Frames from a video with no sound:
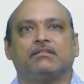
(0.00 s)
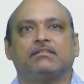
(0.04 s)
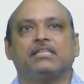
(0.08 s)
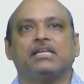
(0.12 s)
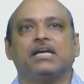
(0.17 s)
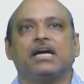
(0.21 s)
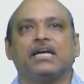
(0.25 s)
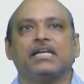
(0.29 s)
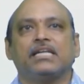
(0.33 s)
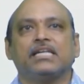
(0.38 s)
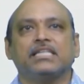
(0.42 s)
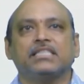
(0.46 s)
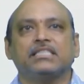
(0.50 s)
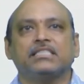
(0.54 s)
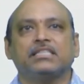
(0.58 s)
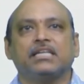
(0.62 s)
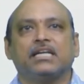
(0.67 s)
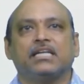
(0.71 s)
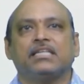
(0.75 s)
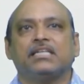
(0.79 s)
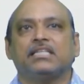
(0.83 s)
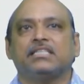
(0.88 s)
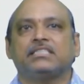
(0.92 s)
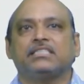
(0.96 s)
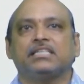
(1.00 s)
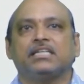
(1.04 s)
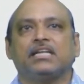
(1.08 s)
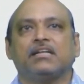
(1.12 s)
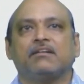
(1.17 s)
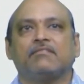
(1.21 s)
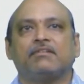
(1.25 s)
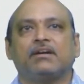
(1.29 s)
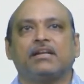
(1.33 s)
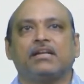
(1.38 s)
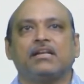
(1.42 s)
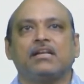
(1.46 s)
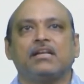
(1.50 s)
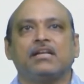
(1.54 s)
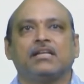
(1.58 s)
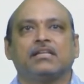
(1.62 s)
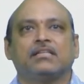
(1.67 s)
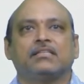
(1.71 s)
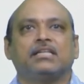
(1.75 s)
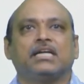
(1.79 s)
the highest energy level that